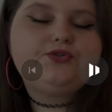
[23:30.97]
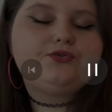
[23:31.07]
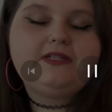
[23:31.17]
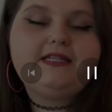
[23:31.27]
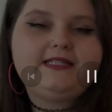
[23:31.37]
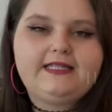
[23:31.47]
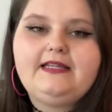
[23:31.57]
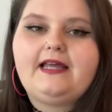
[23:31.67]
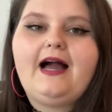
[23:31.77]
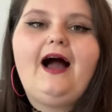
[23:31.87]
Really see
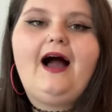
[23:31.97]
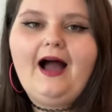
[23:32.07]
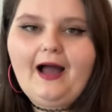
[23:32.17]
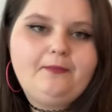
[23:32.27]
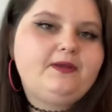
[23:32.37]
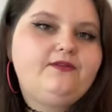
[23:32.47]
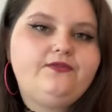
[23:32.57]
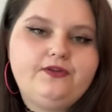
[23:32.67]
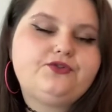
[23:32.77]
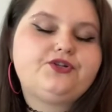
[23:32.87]
like a happy
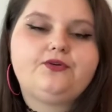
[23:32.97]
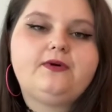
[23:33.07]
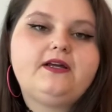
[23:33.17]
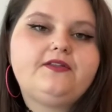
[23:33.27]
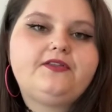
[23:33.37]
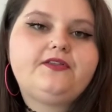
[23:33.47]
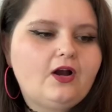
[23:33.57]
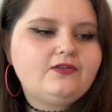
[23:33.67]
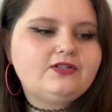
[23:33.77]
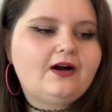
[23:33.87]
future with.
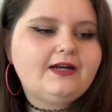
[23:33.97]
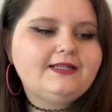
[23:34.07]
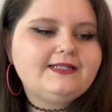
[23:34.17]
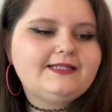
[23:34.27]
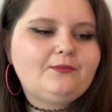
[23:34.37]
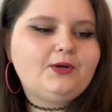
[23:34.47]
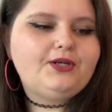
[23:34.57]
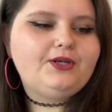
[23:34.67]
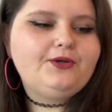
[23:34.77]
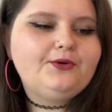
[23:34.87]
Are you talking to
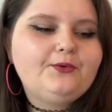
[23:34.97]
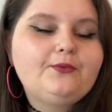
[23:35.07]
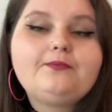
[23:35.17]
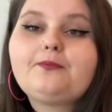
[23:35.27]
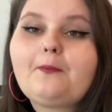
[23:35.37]
someone new?